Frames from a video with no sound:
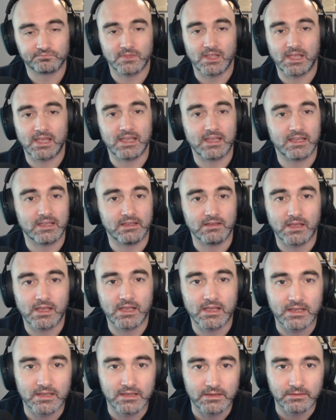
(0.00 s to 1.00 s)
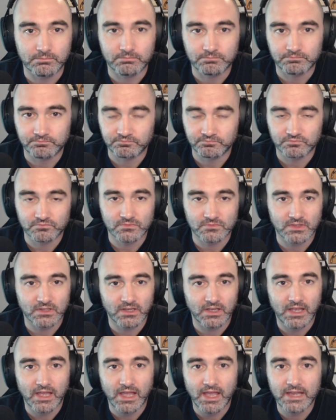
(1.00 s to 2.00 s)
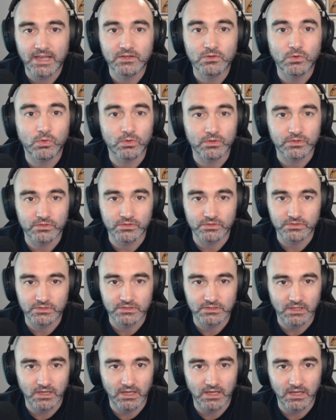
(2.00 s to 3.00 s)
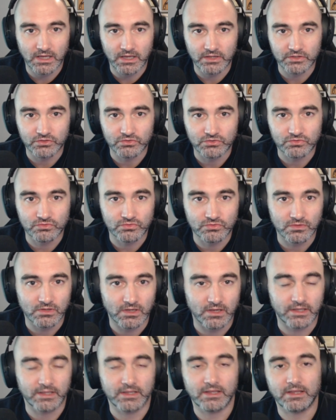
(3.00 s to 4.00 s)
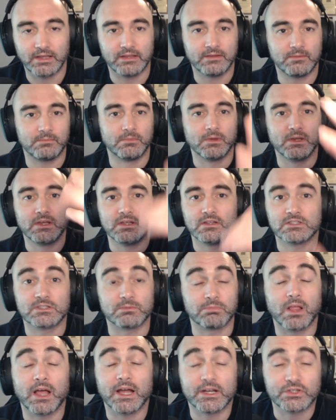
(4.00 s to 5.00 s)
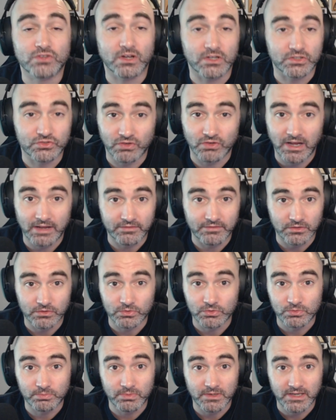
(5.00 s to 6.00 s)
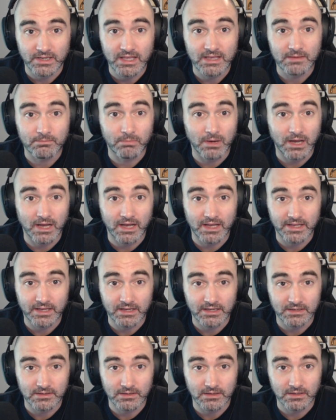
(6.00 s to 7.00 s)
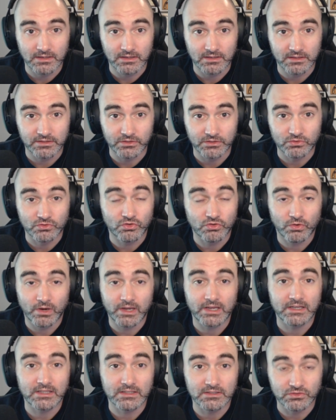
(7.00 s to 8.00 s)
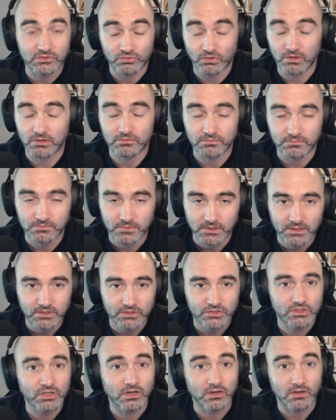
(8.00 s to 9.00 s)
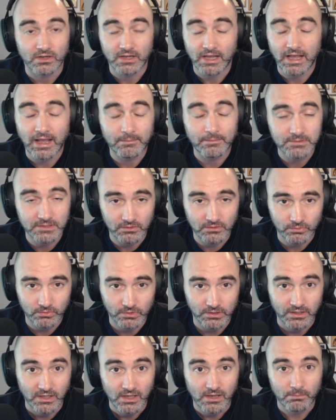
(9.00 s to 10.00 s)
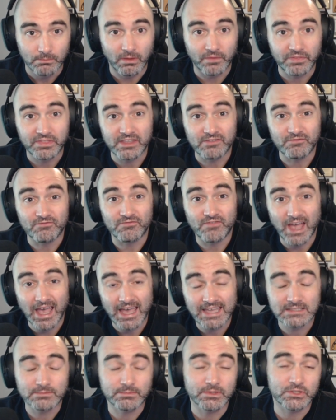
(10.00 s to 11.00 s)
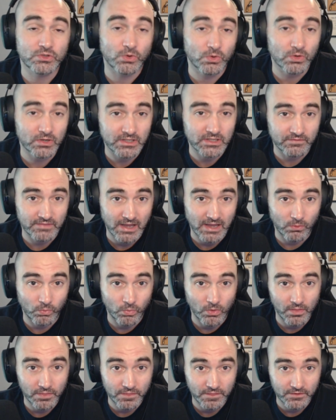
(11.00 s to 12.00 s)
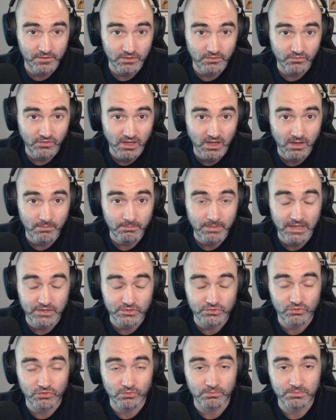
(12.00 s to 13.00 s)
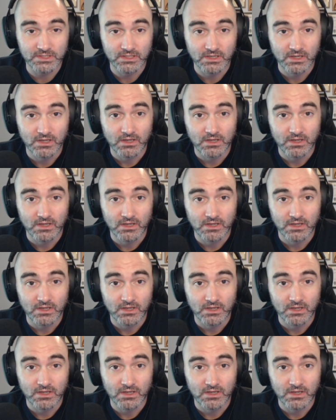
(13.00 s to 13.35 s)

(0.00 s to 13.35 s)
a headquarters, a supply truck driver who's been hit by a Ukrainian drone. Sure, absolutely. But the vast majority of that one third of combat troops,